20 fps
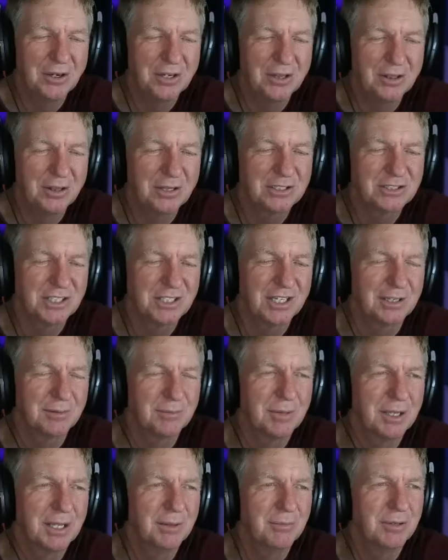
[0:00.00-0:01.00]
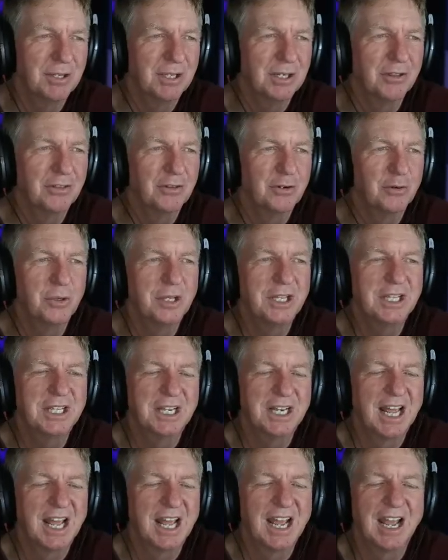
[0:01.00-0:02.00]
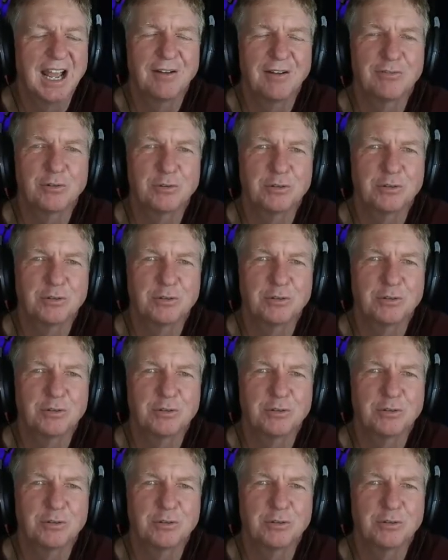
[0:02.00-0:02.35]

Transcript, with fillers: and it looks like maybe another week and a half